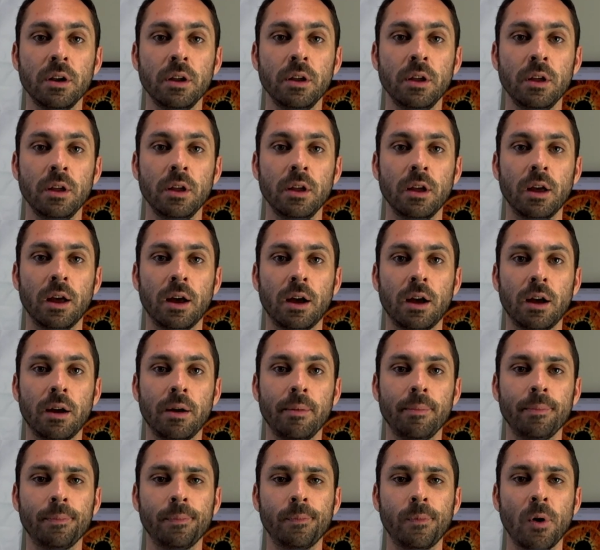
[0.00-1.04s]

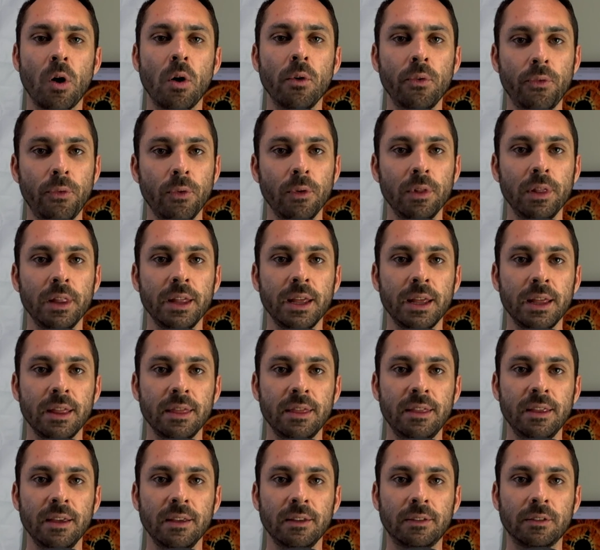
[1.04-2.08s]
Hopefully,
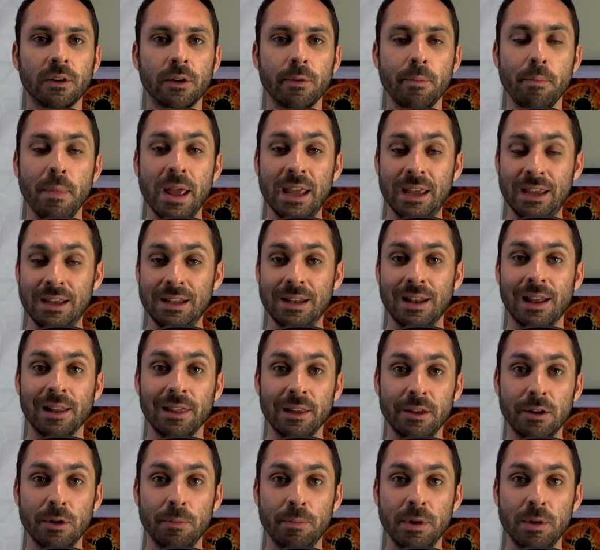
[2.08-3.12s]
these are making a
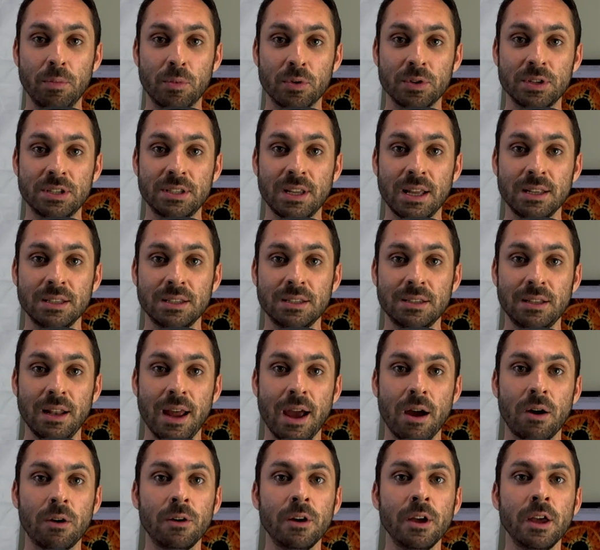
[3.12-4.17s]
little bit more sense now.